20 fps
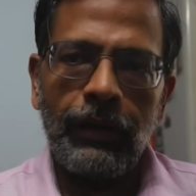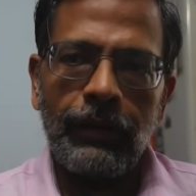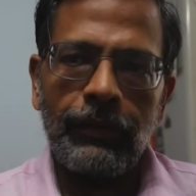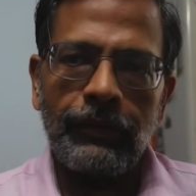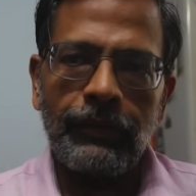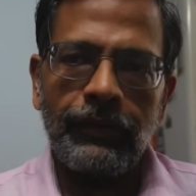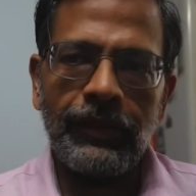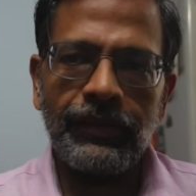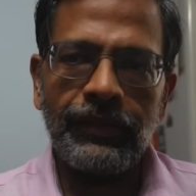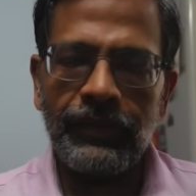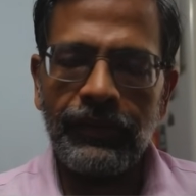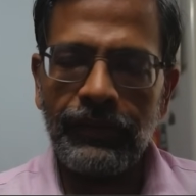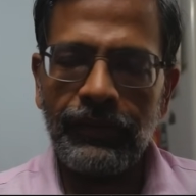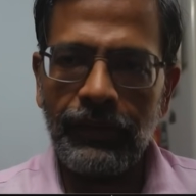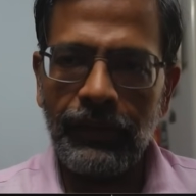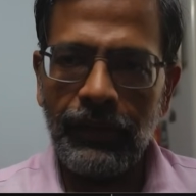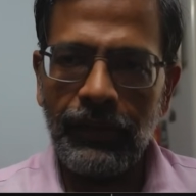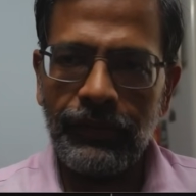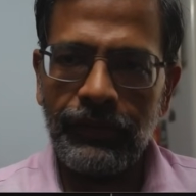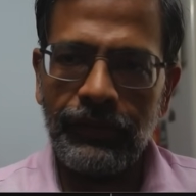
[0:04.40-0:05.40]

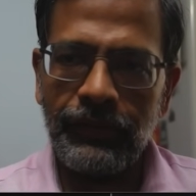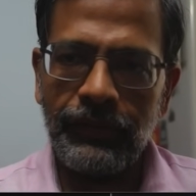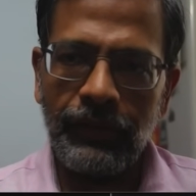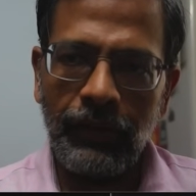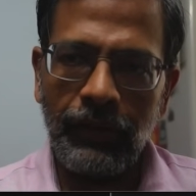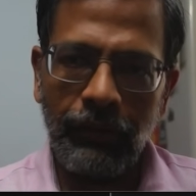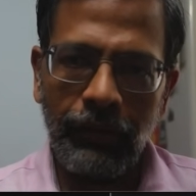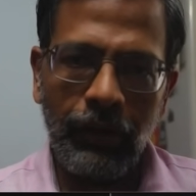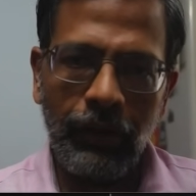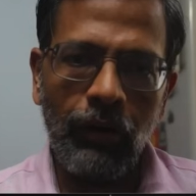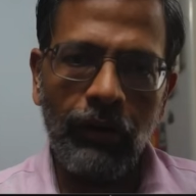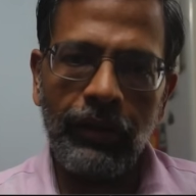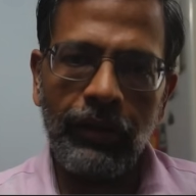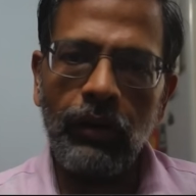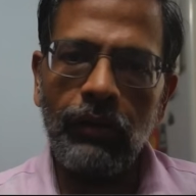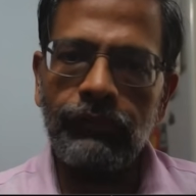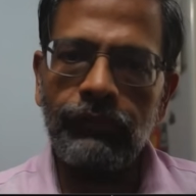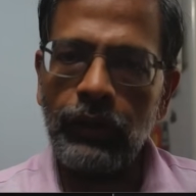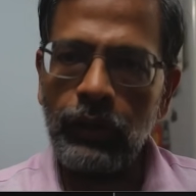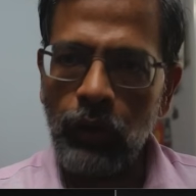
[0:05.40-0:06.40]
This is a
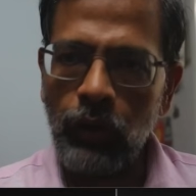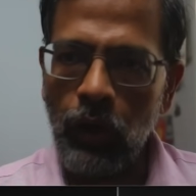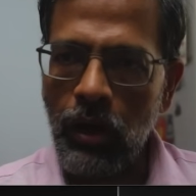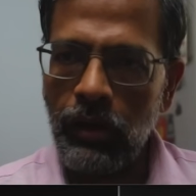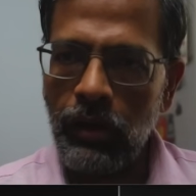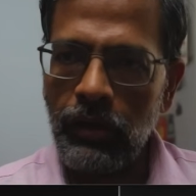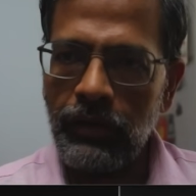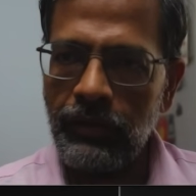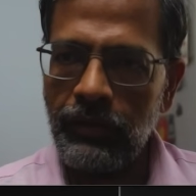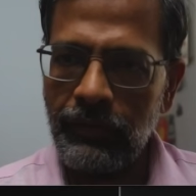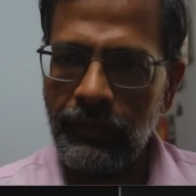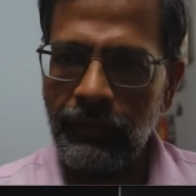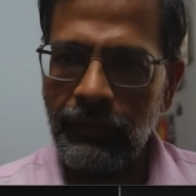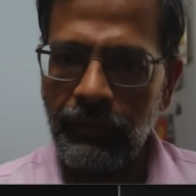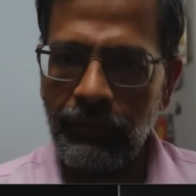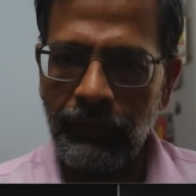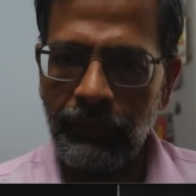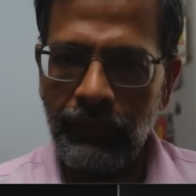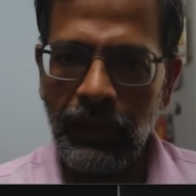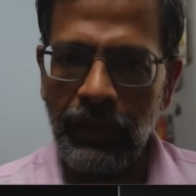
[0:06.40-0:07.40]
recording of a talk
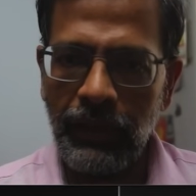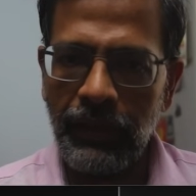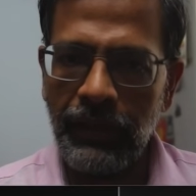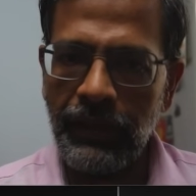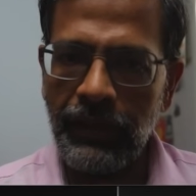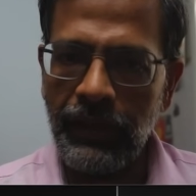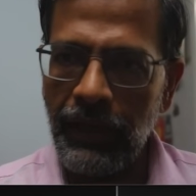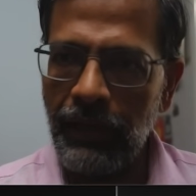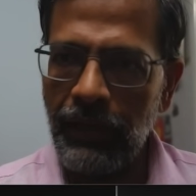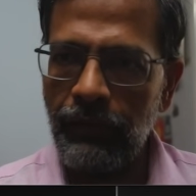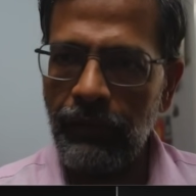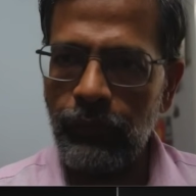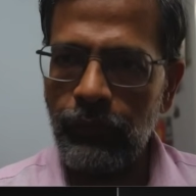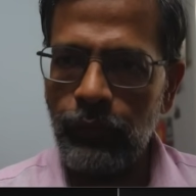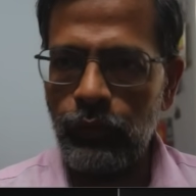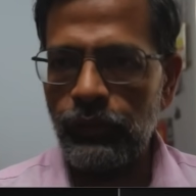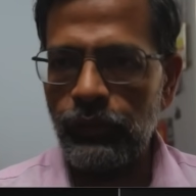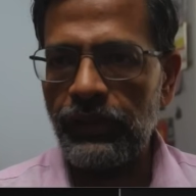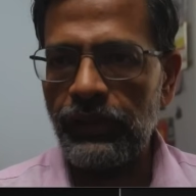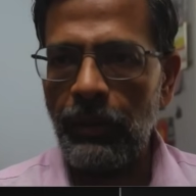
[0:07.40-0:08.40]
that I
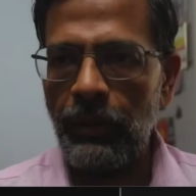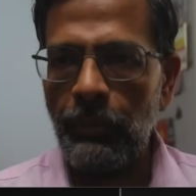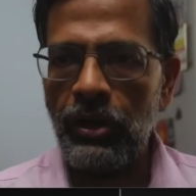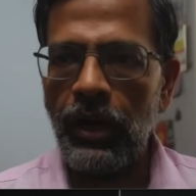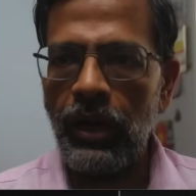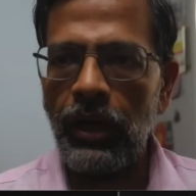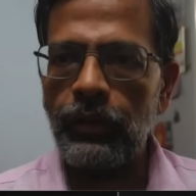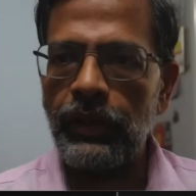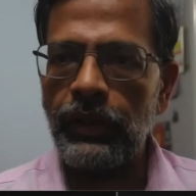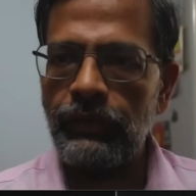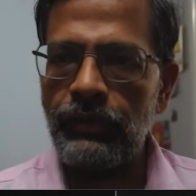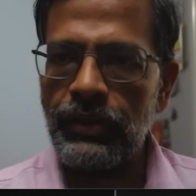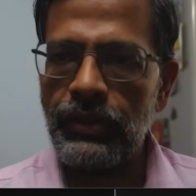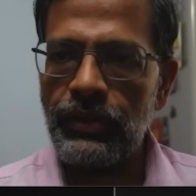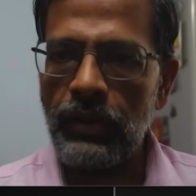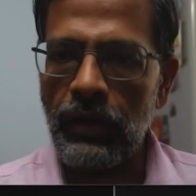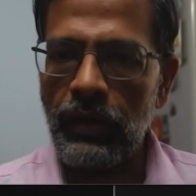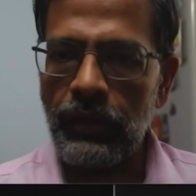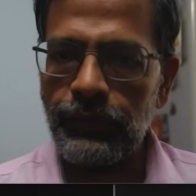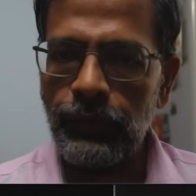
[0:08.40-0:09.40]
gave to the Tamil Nadu
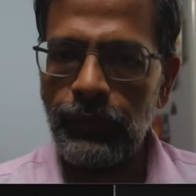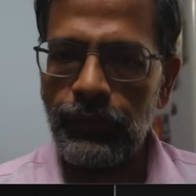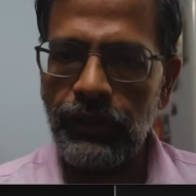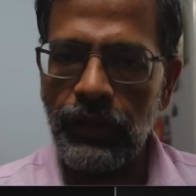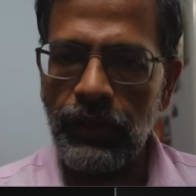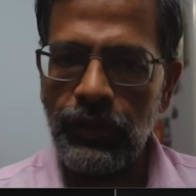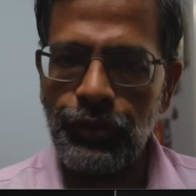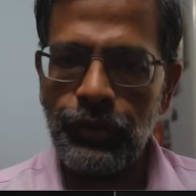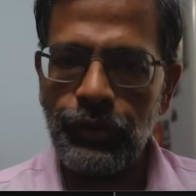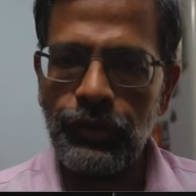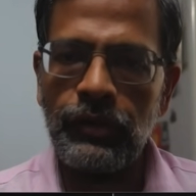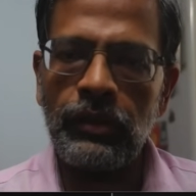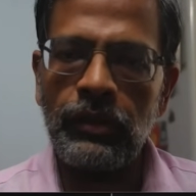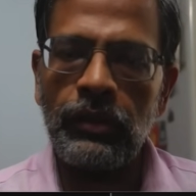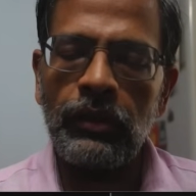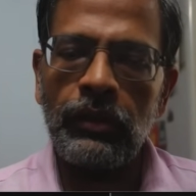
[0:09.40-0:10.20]
Investor Association,